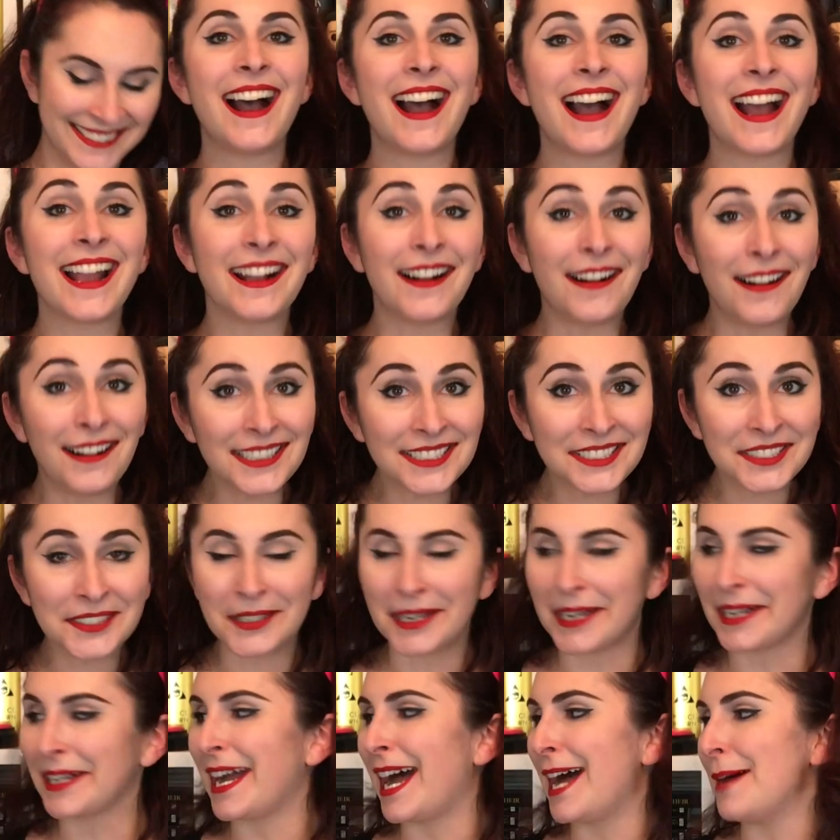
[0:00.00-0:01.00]
I also
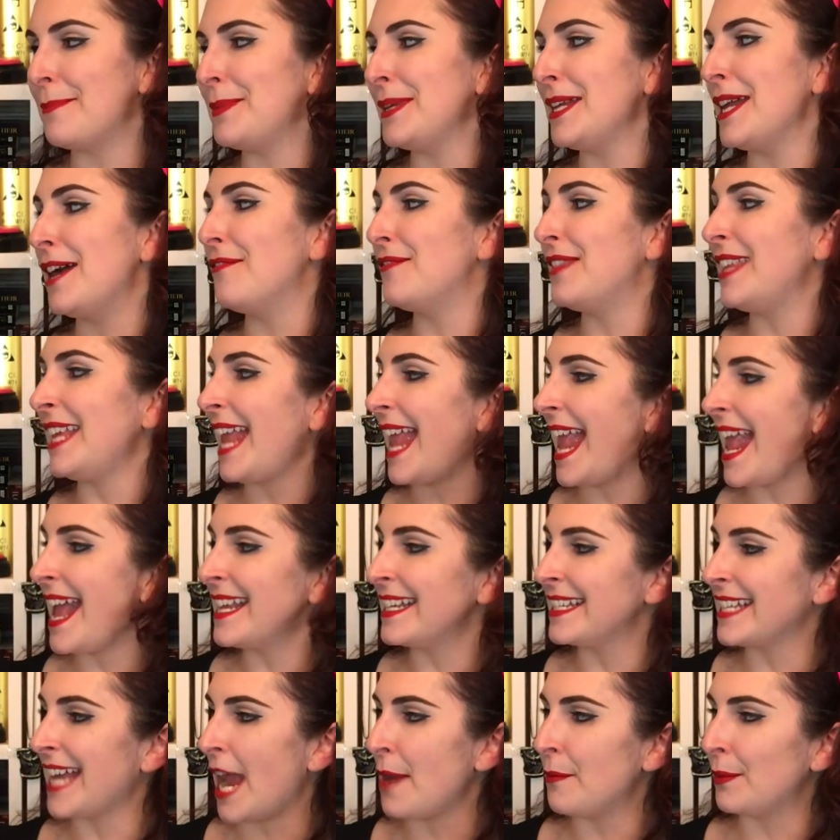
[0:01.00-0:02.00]
got a copy of The
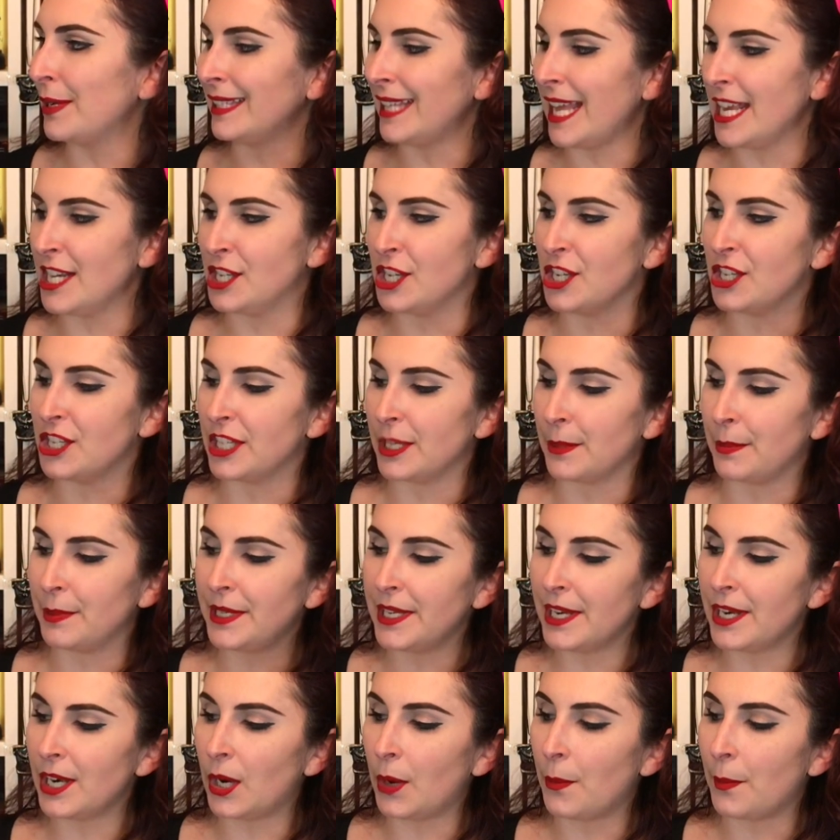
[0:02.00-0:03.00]
Anti-Relationship
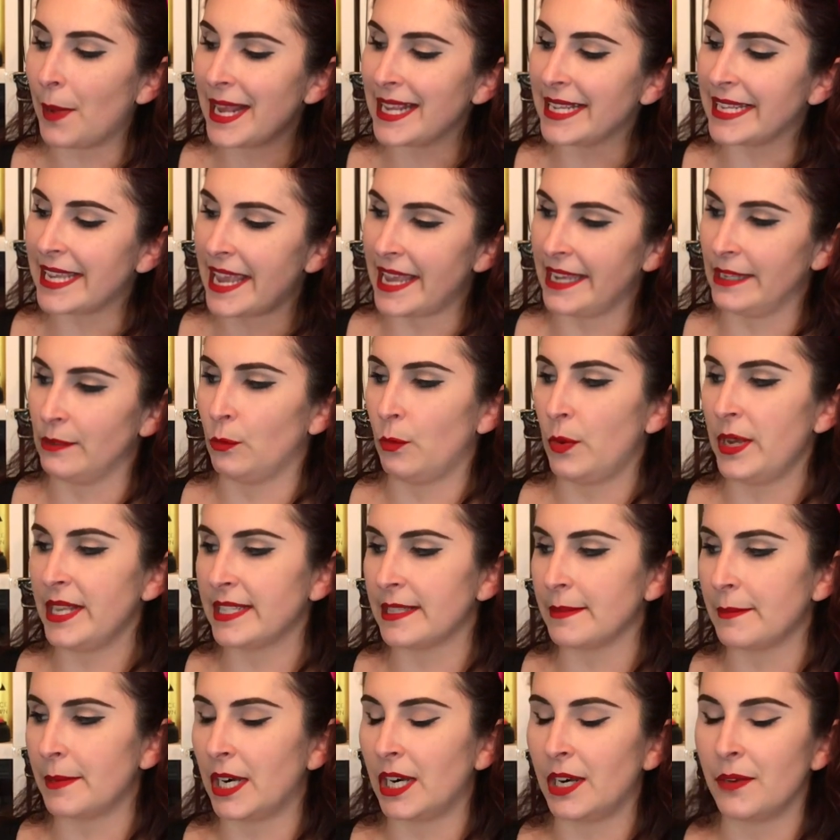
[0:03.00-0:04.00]
Year by Katie
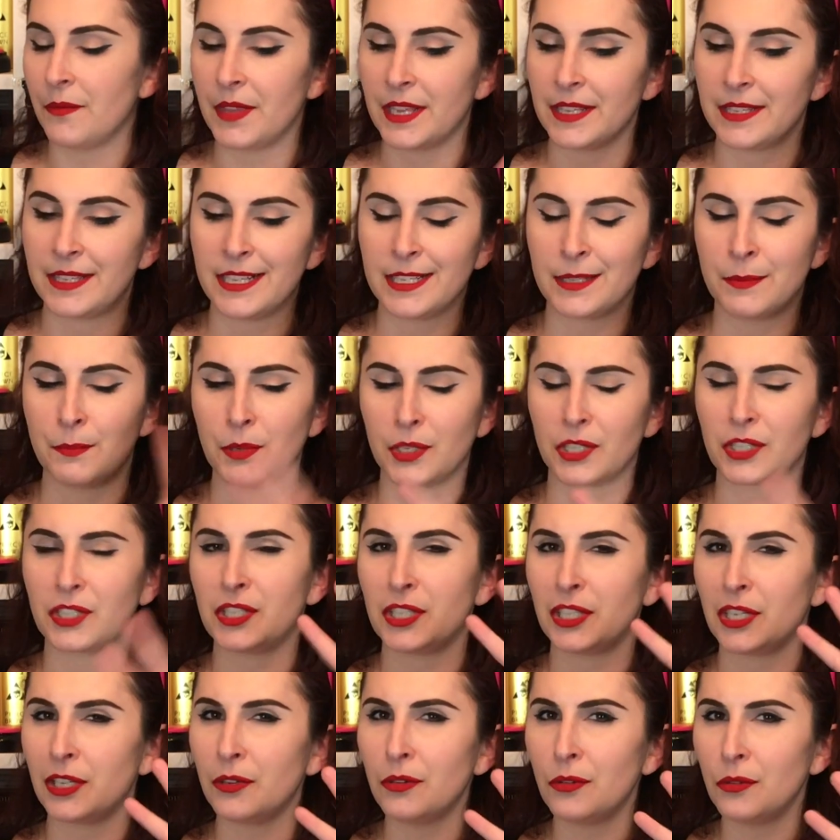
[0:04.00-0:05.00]
Wismer. This is book
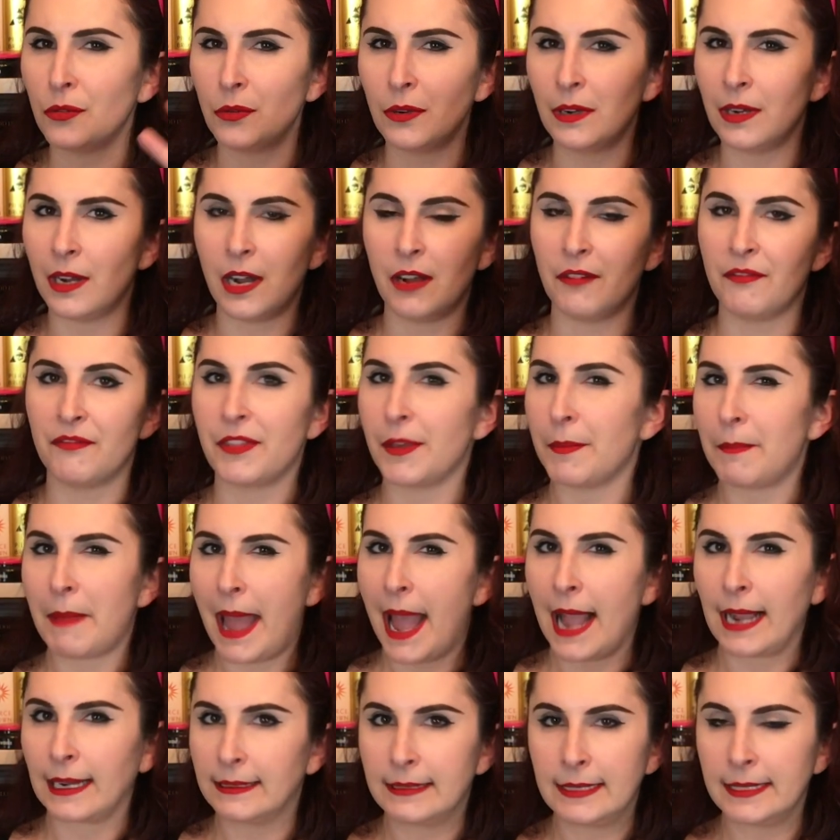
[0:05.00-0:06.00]
two of the
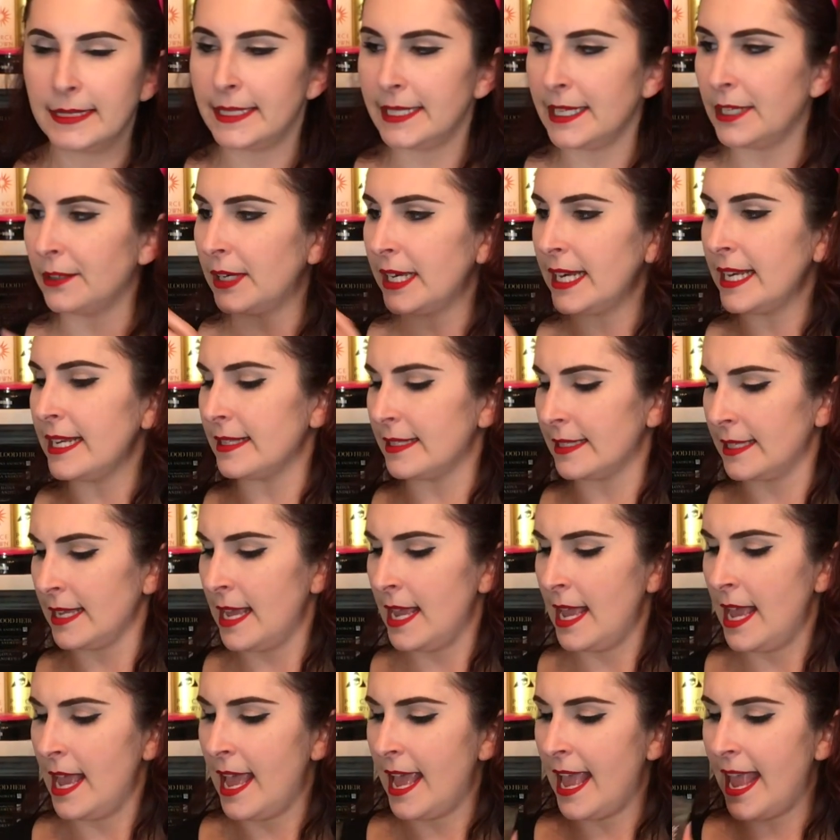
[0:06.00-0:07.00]
Pact series.
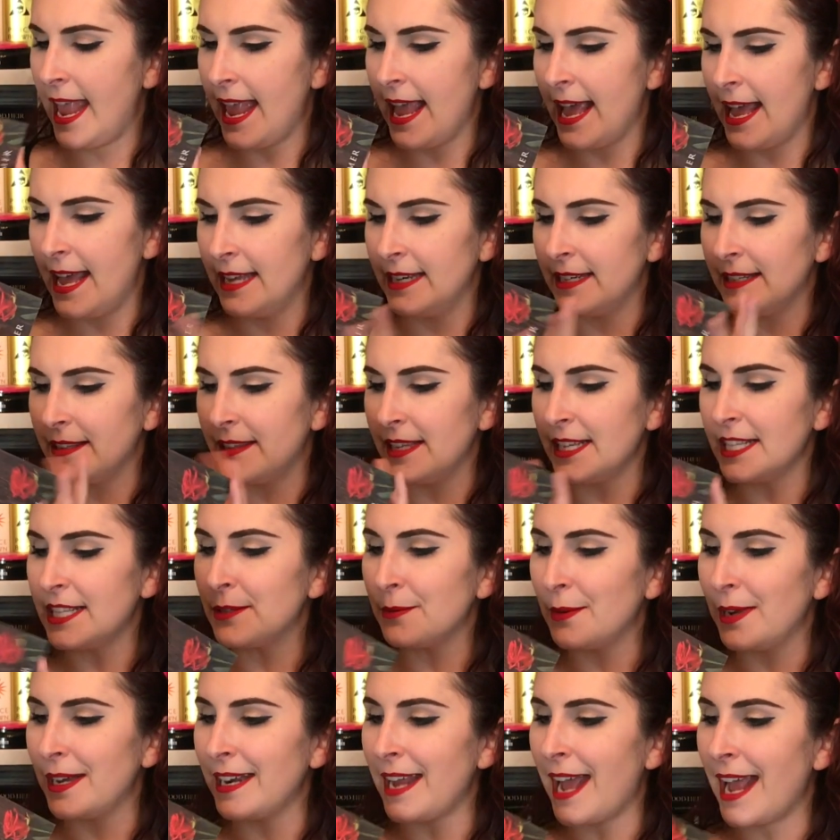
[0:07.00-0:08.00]
And this
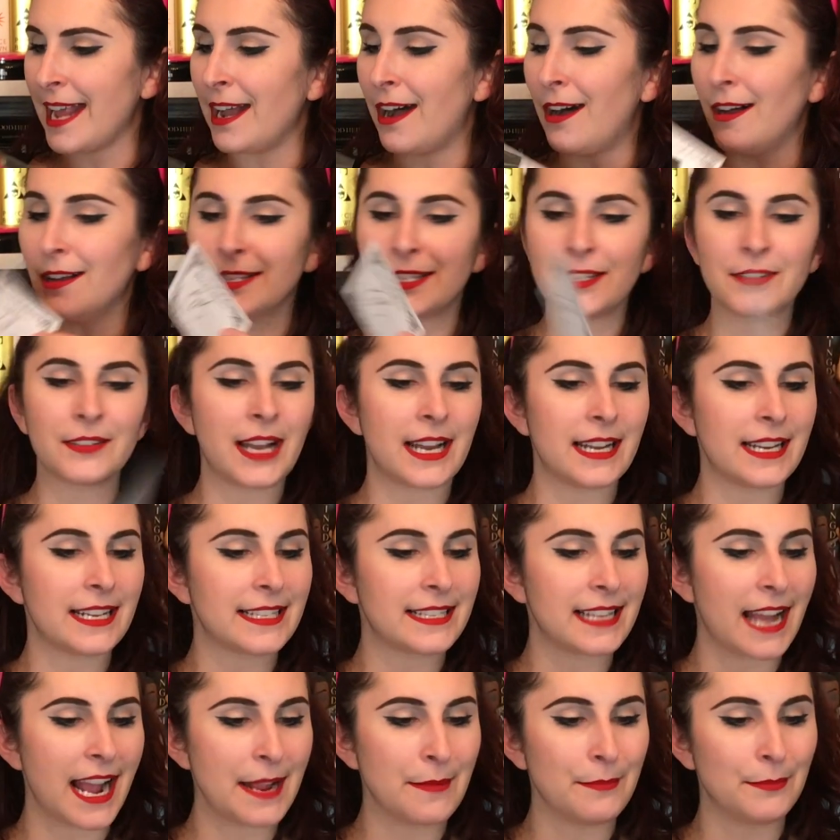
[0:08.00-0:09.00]
one, I also got a
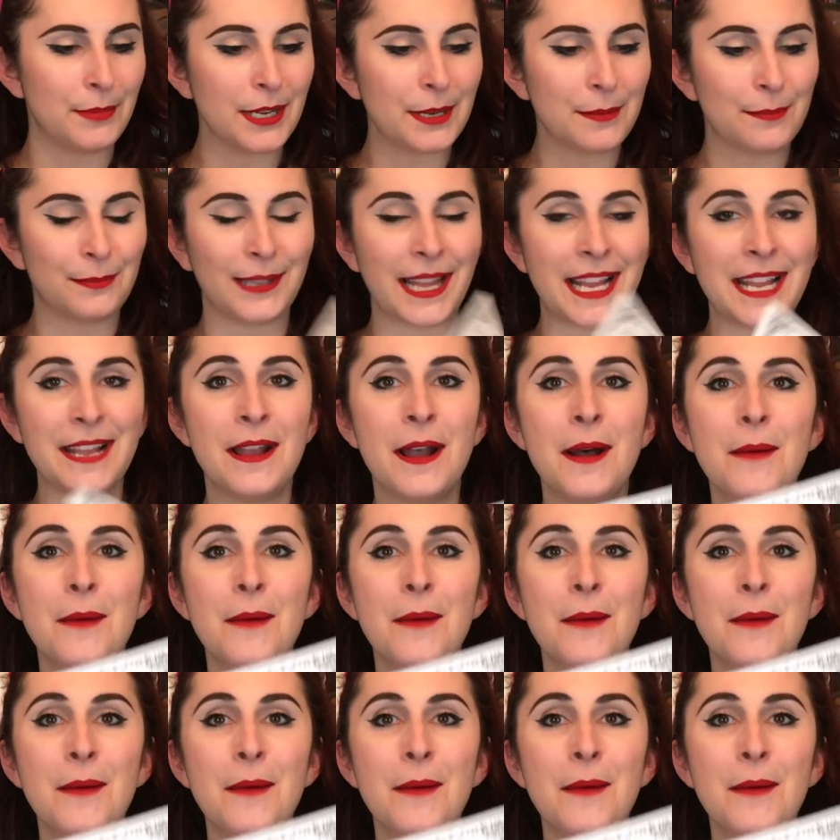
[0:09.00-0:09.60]
signed book plate,